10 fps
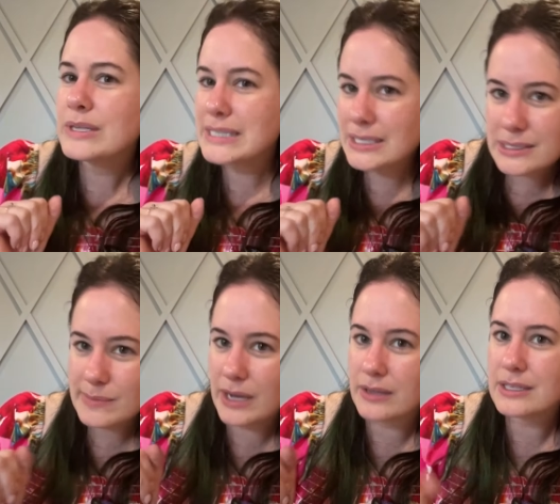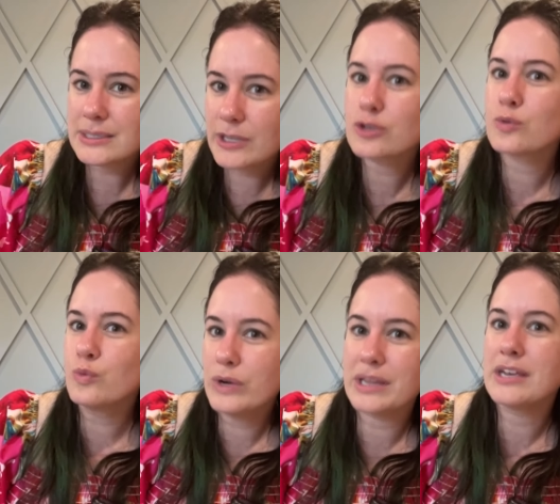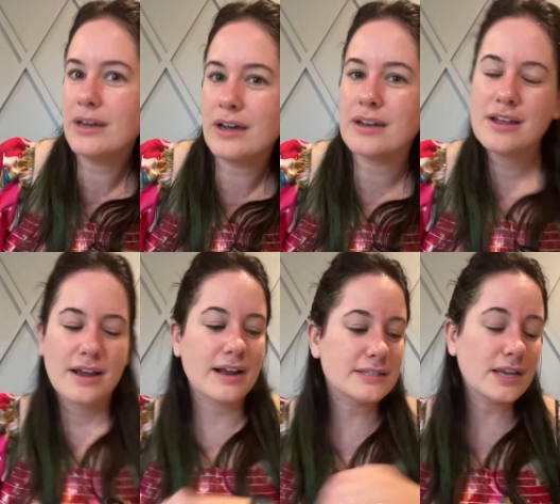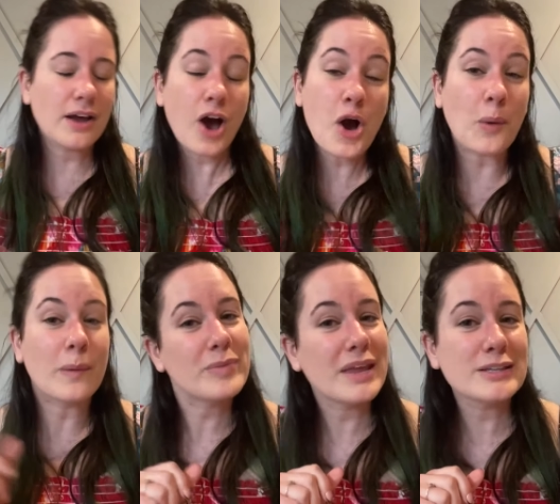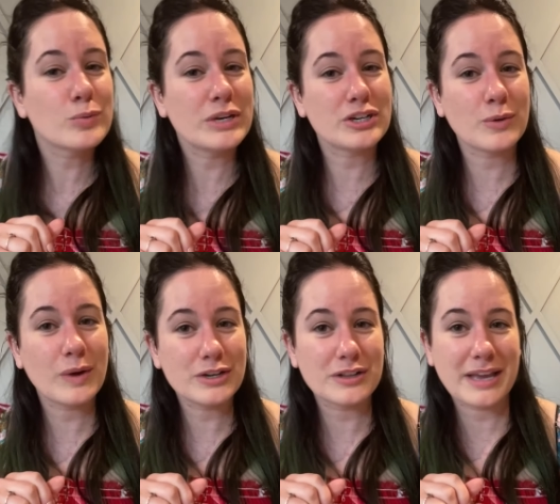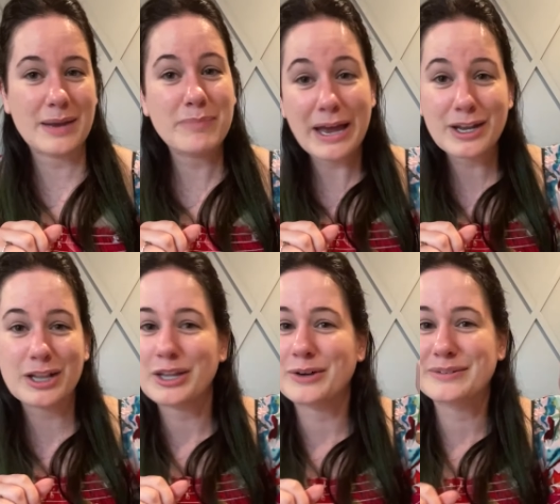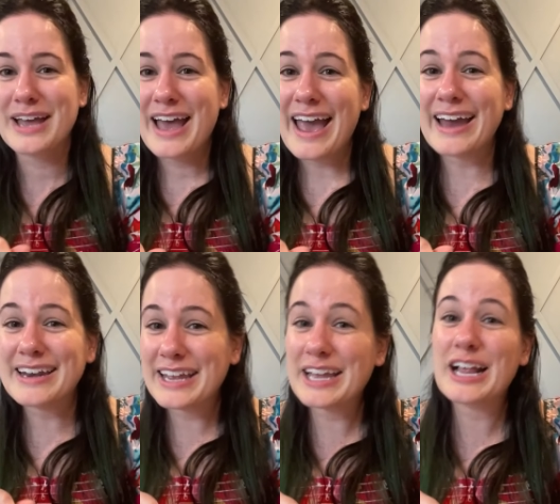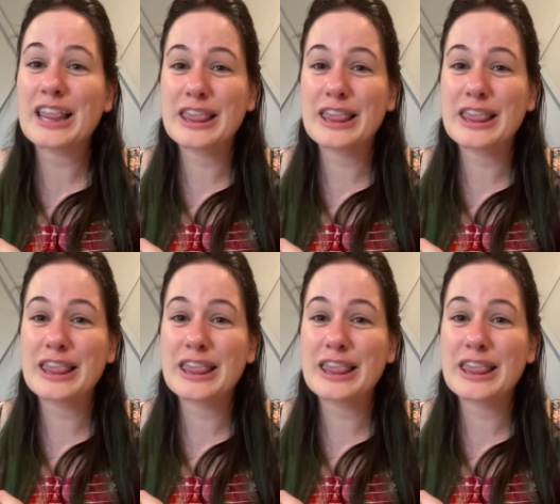what's that smell? That smells really good. And I said, oh, it's Winter Wonderland pet cologne. And he